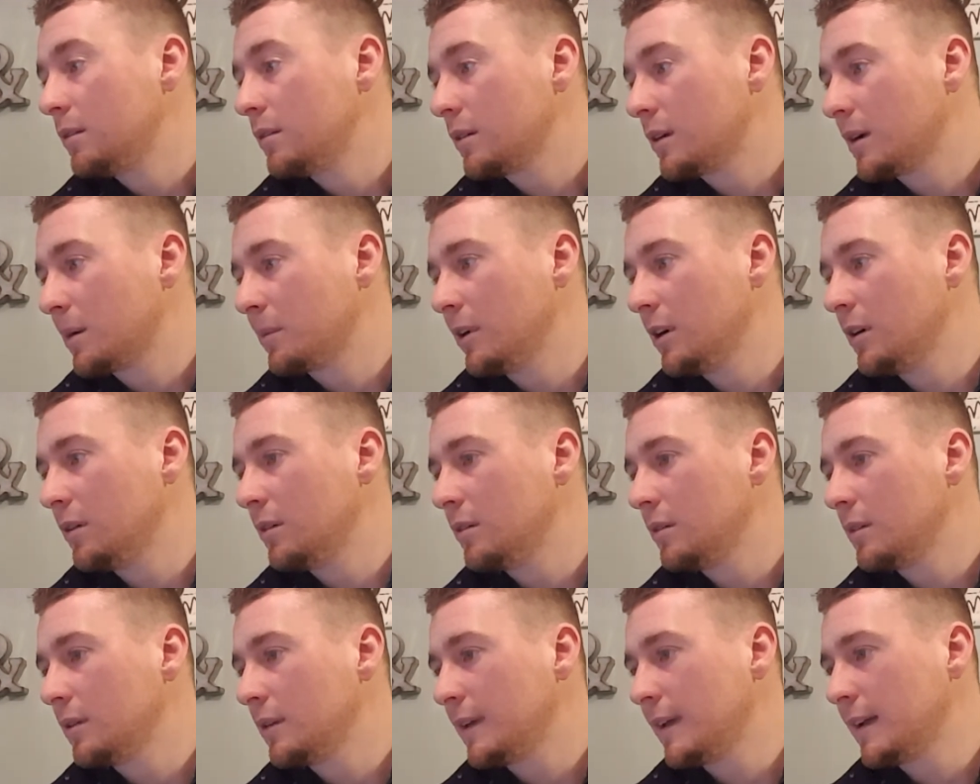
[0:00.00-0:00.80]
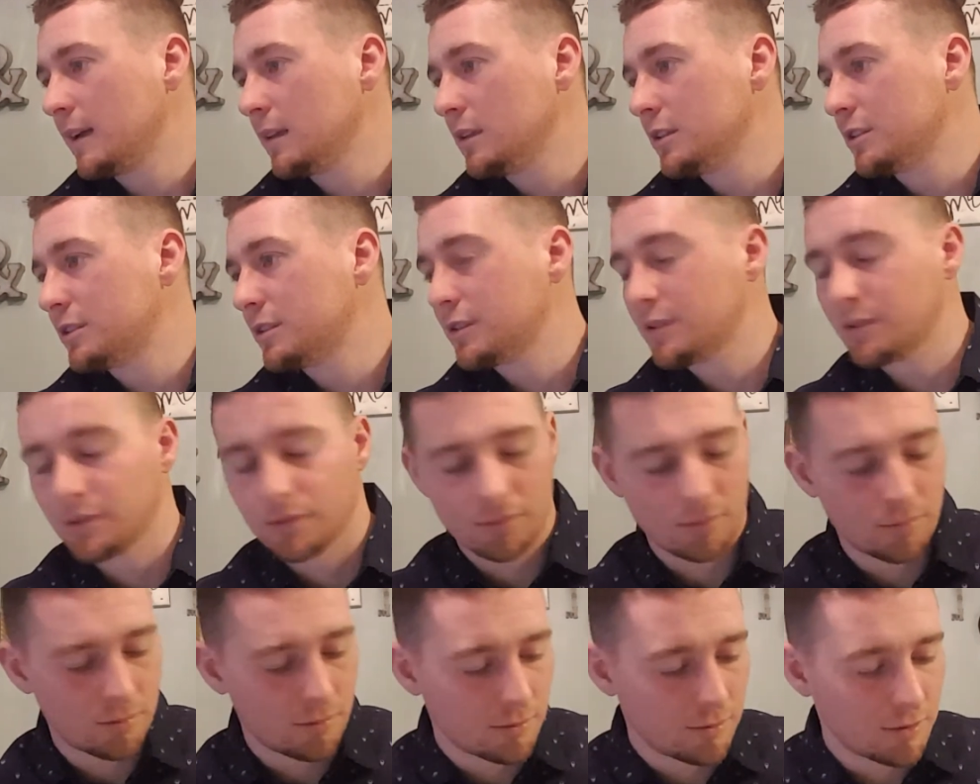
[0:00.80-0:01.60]
Come here. English.
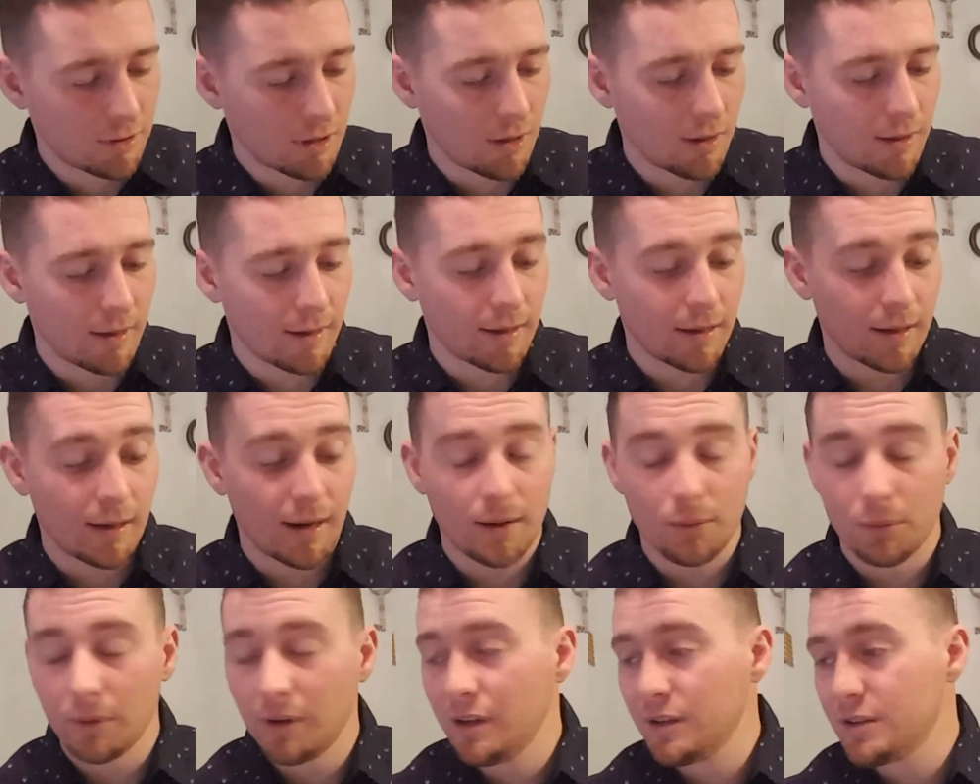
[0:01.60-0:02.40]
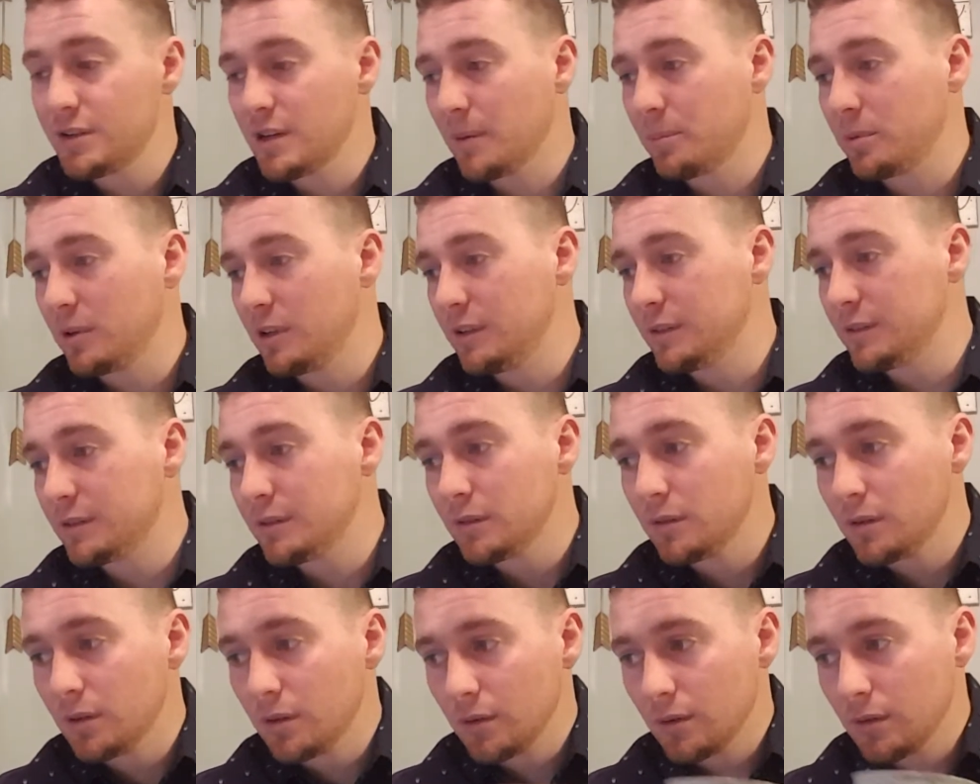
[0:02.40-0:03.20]
Sorry, I cannot read Japanese
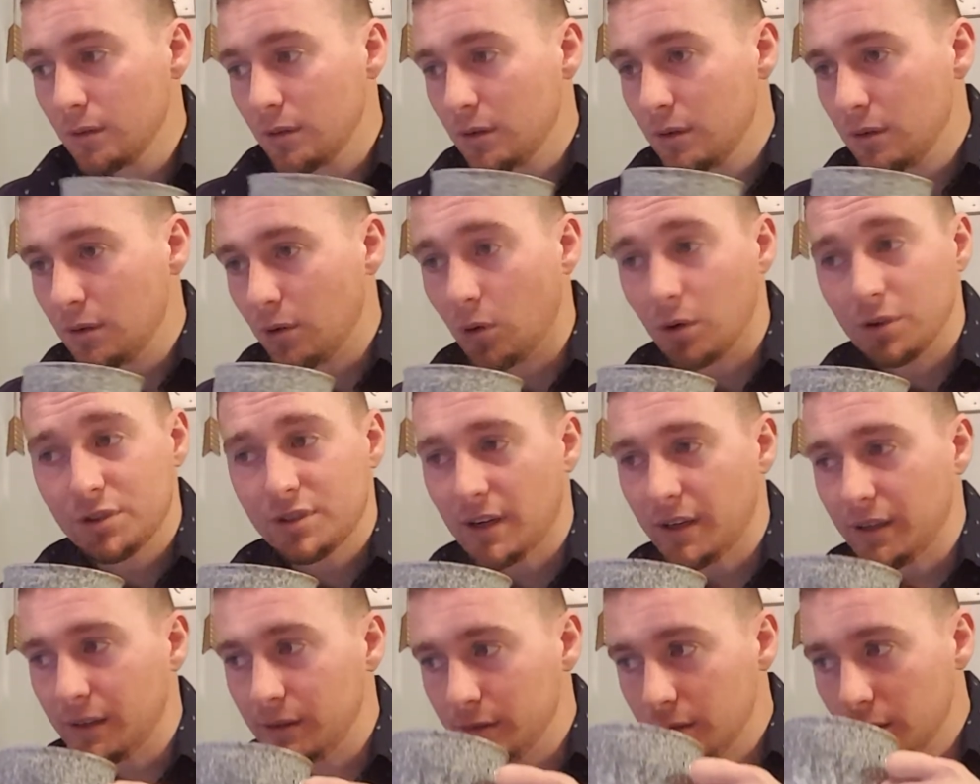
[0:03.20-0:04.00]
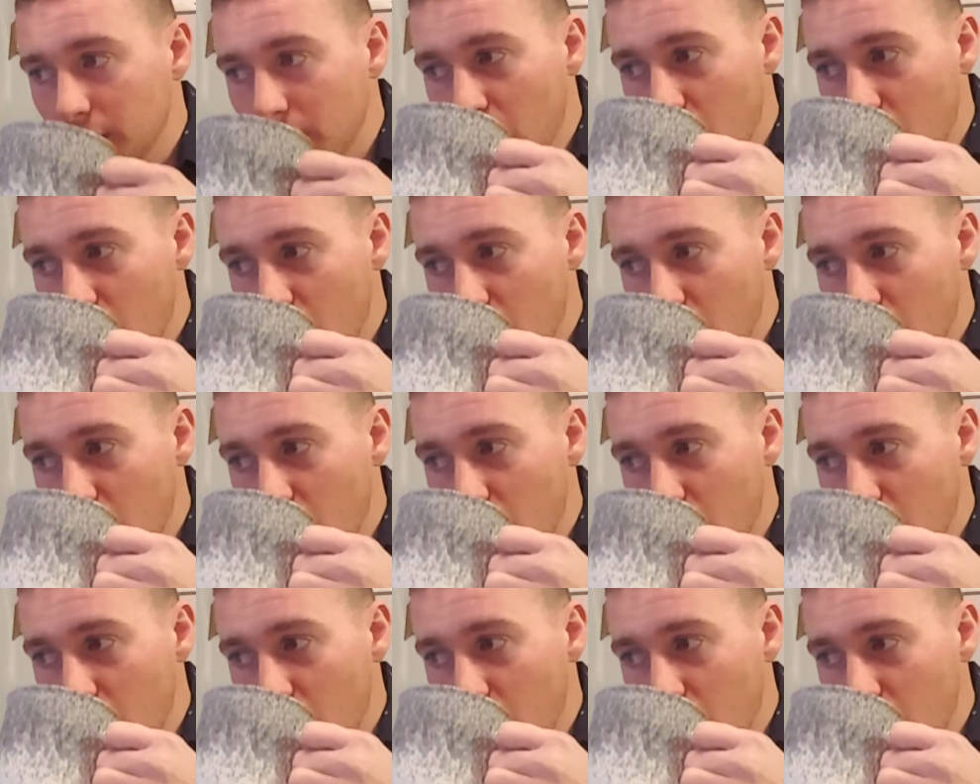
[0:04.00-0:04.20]
or Chinese.